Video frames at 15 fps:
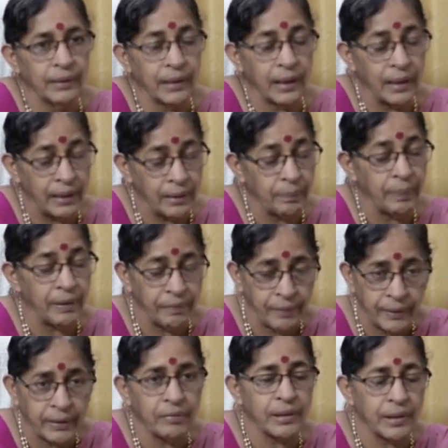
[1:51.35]
Correct,
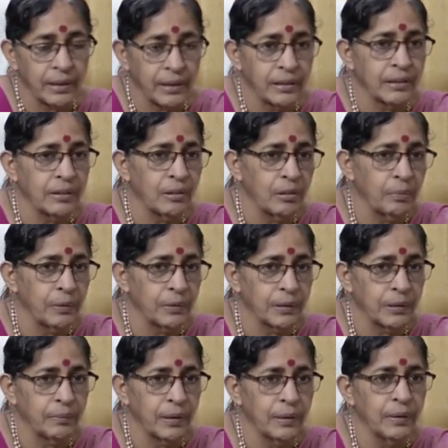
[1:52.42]
perfect vision is not
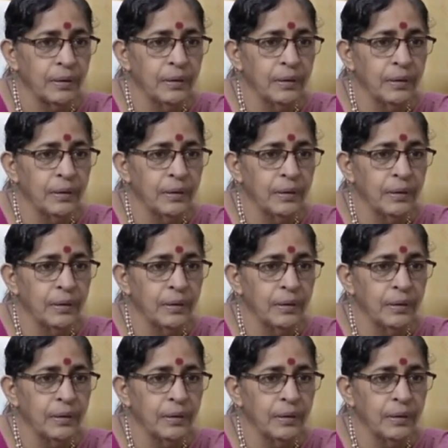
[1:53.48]
possible.